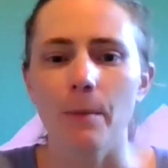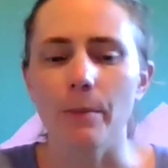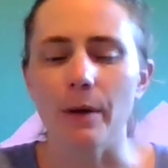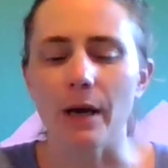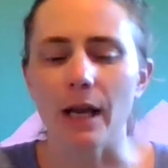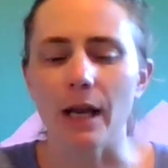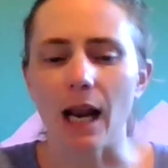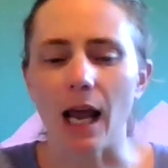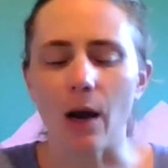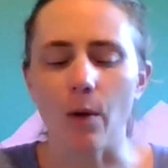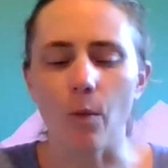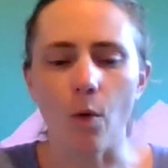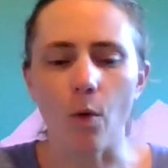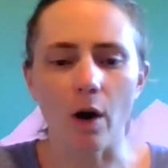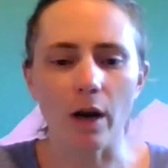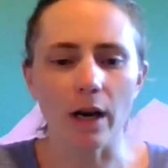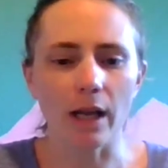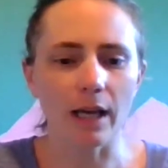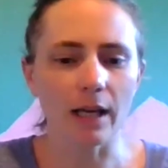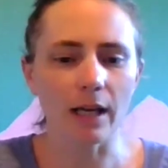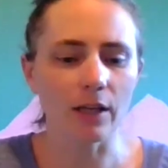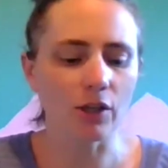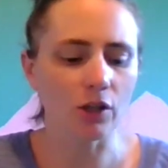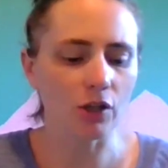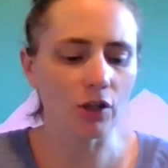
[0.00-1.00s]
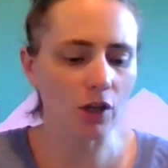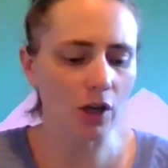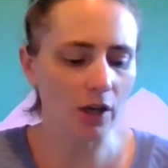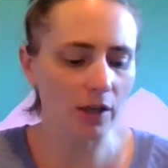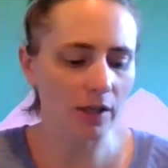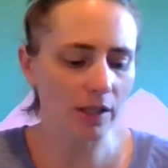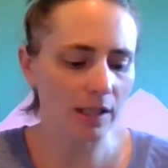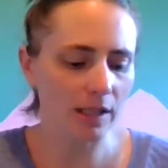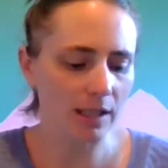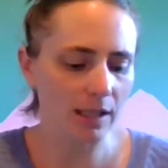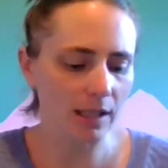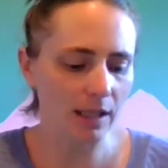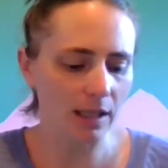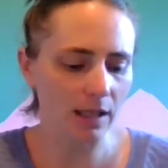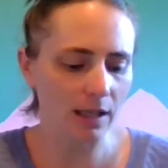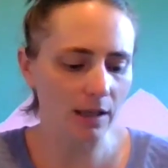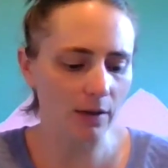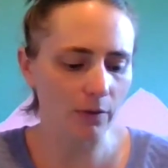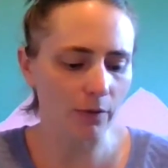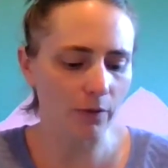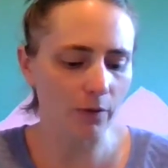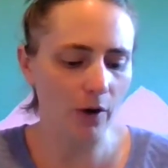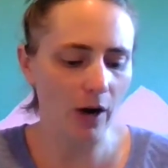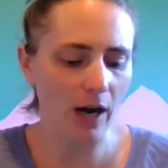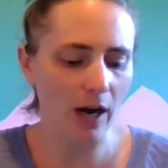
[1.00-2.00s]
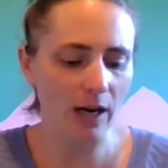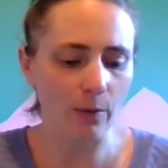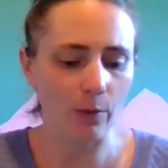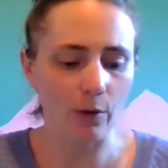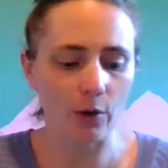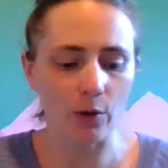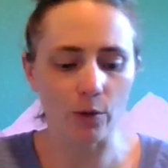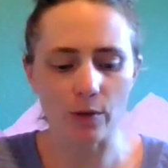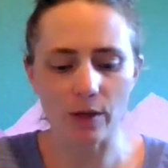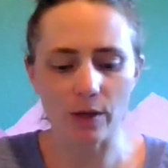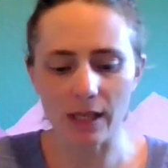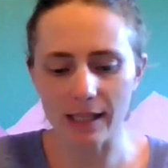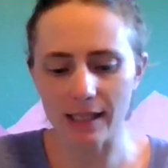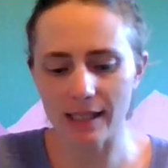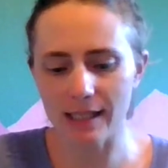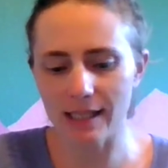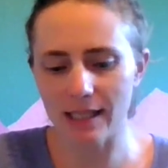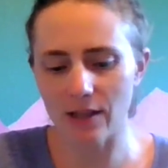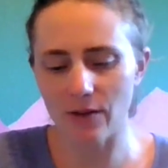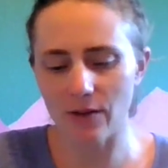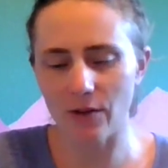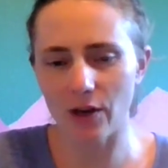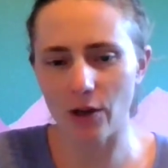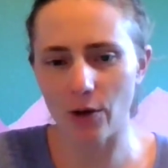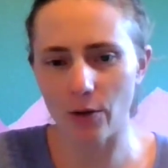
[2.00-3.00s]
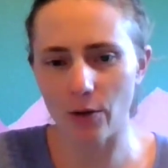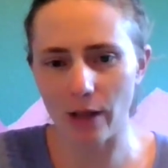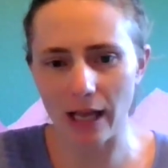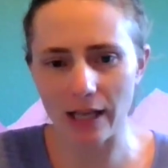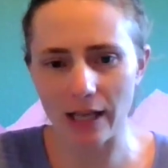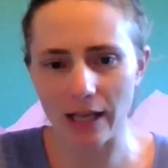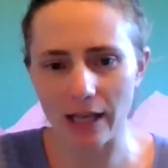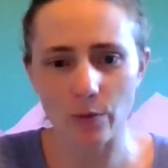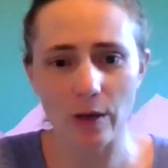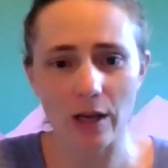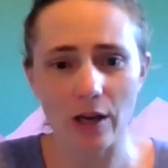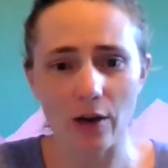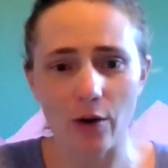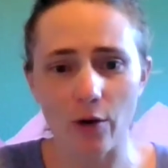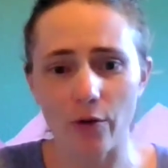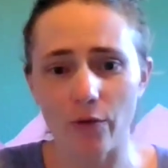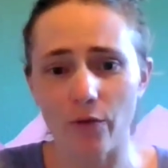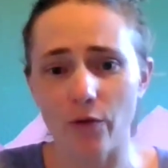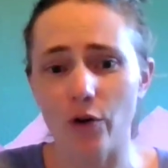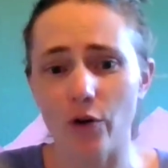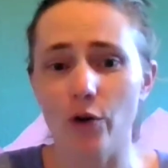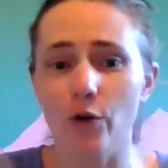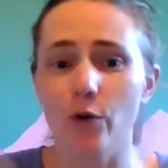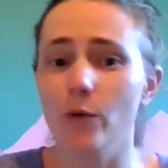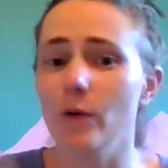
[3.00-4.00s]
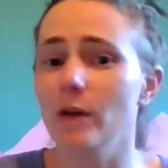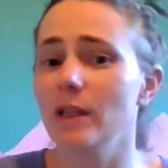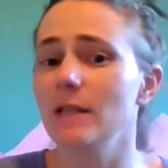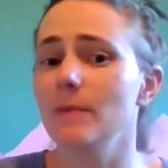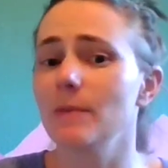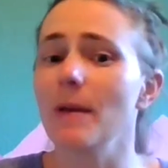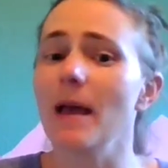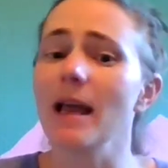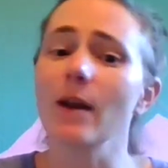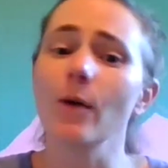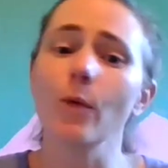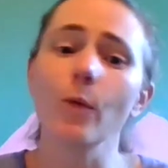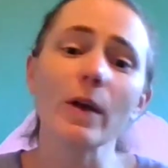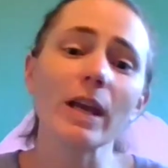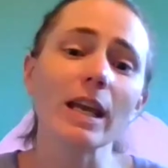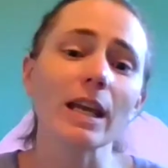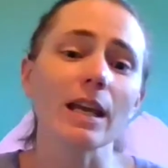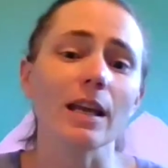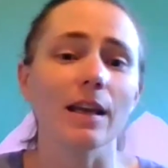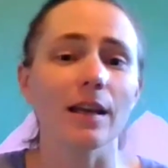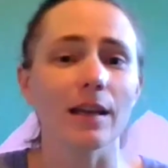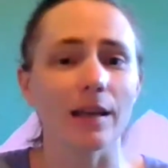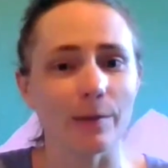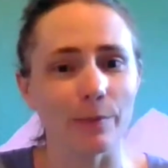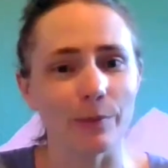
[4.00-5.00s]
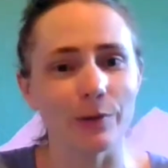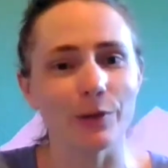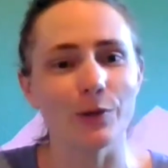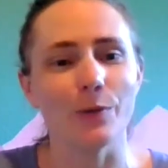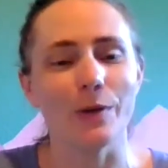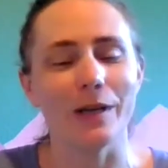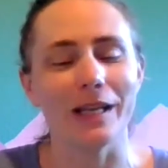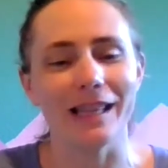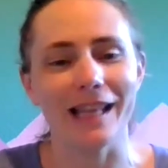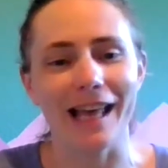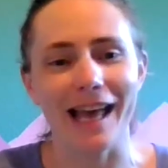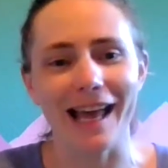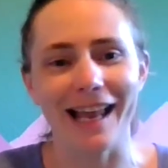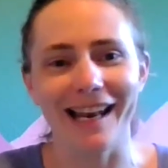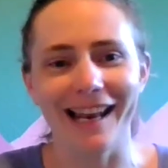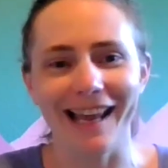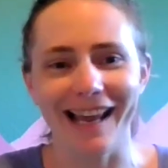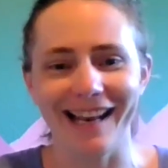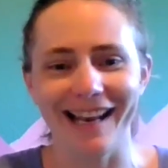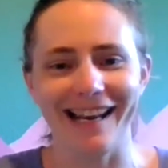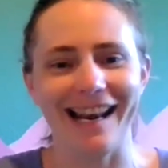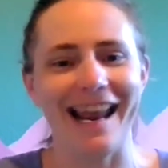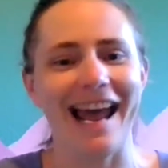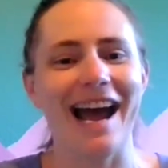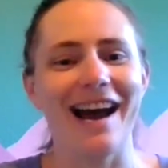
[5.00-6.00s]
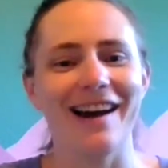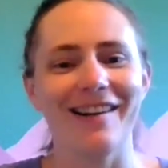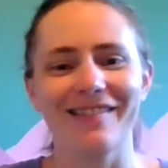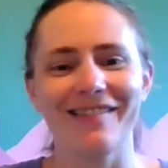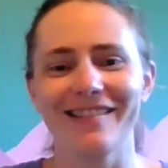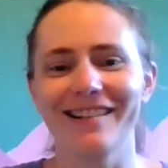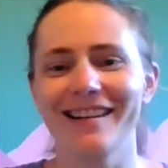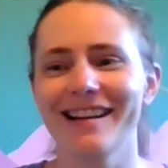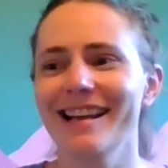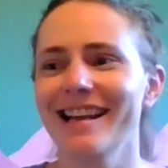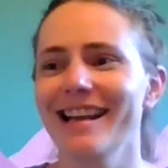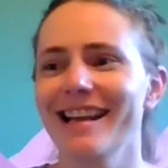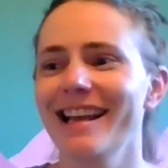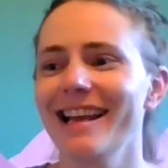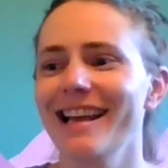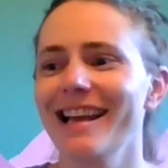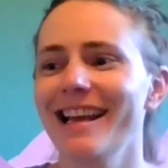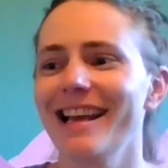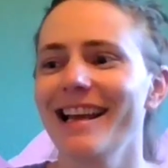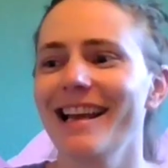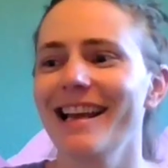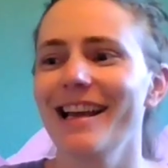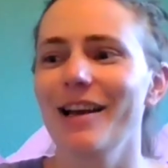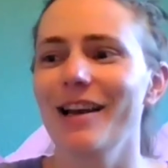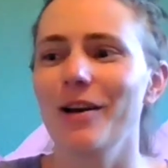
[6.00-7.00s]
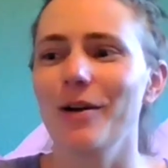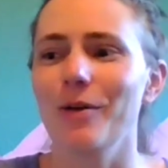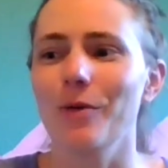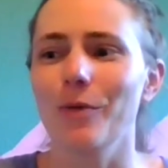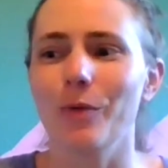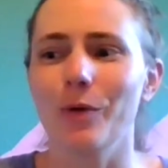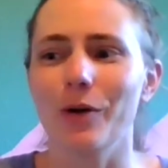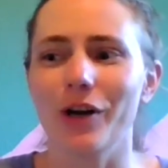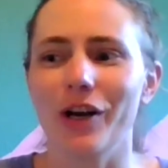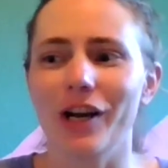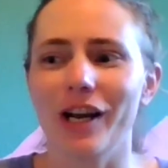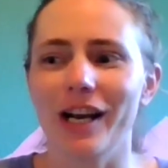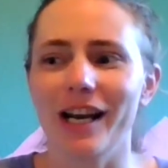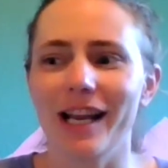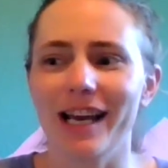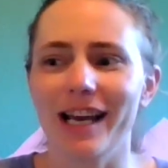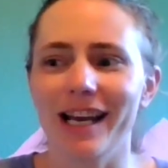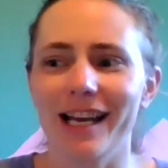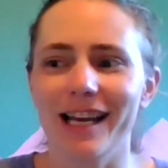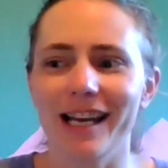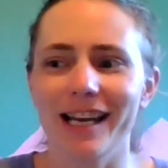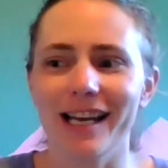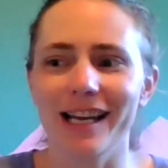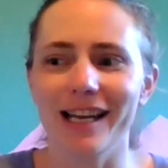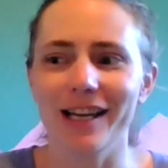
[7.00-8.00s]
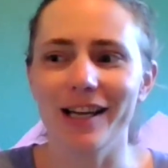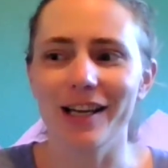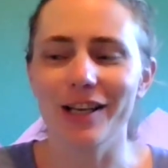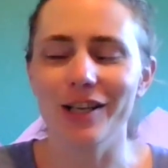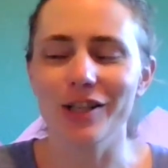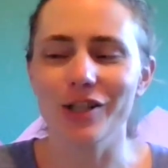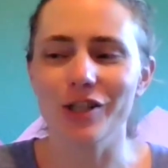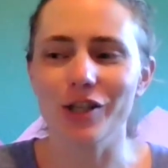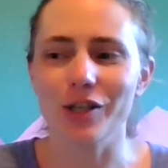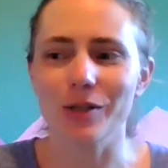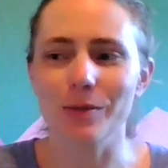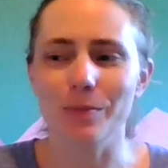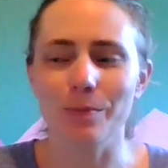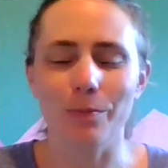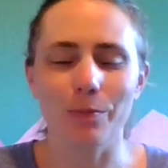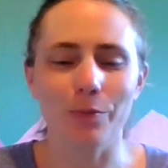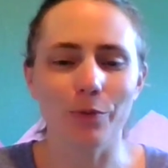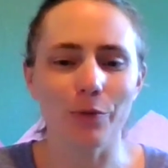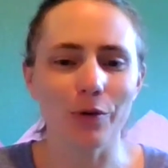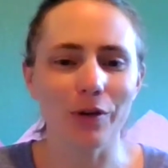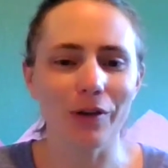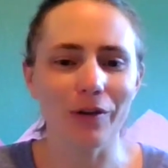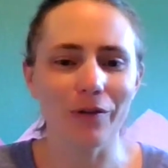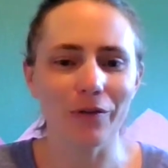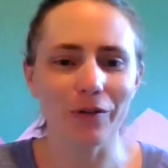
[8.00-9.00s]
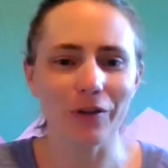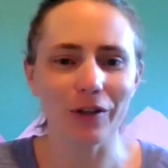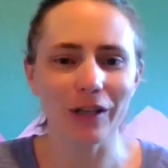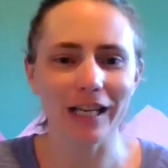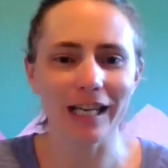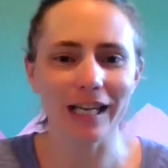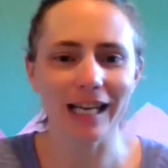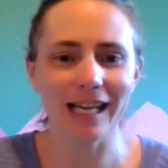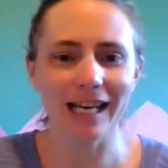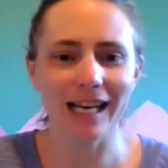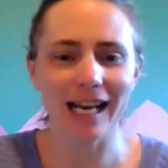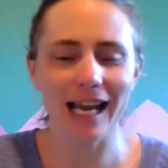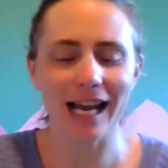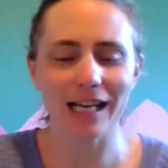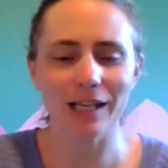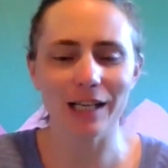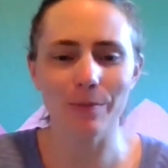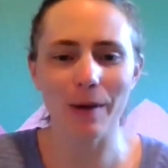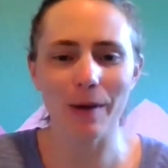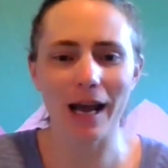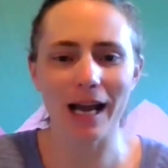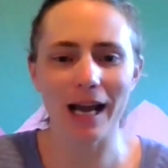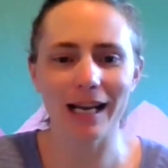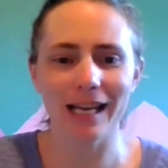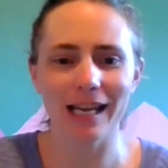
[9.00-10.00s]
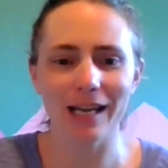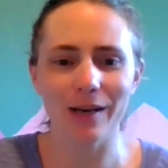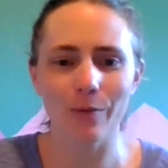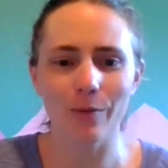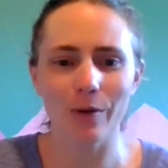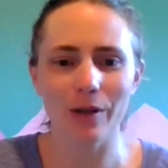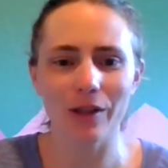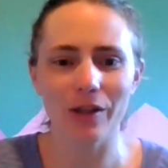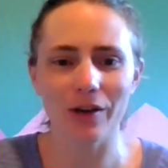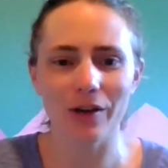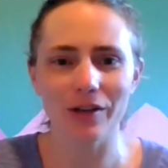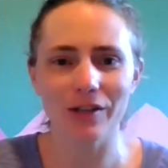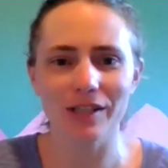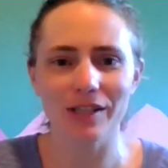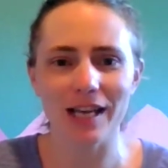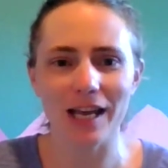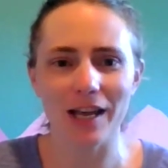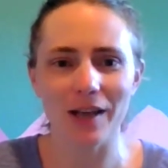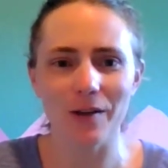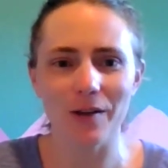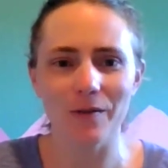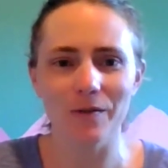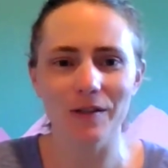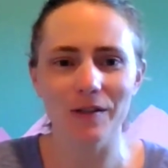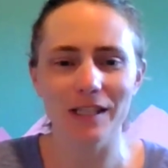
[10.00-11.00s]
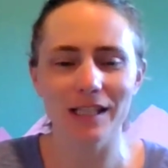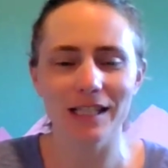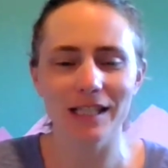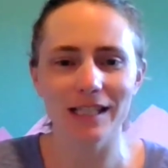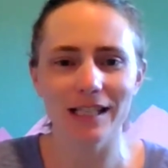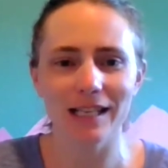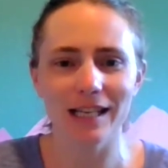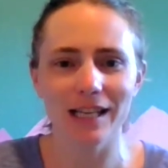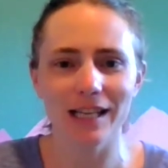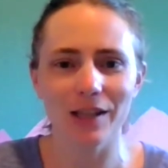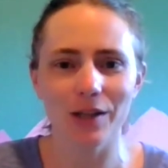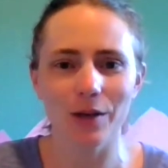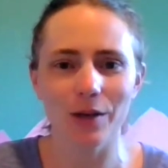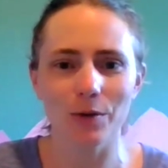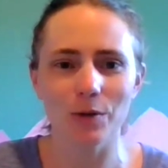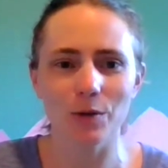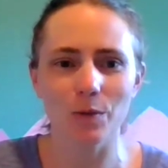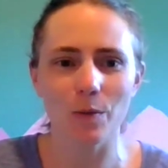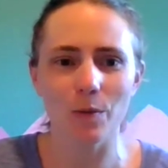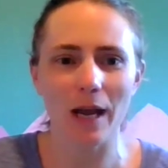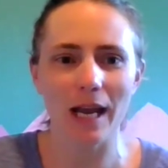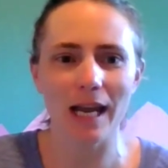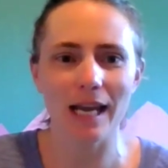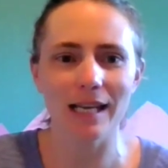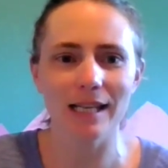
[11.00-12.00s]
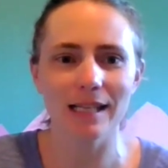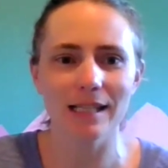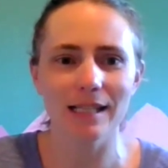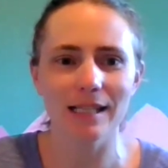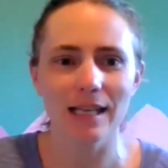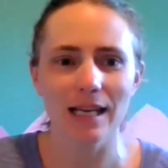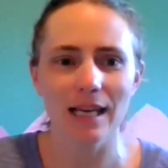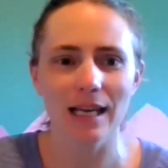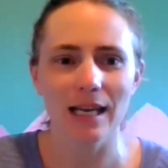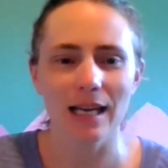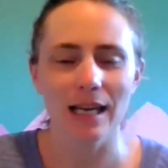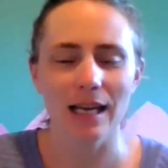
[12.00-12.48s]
But I want to just, for anyone who didn't see the video last week or for who it's been a week in between then and now, we're going to just briefly connect back in with ourselves in those ways.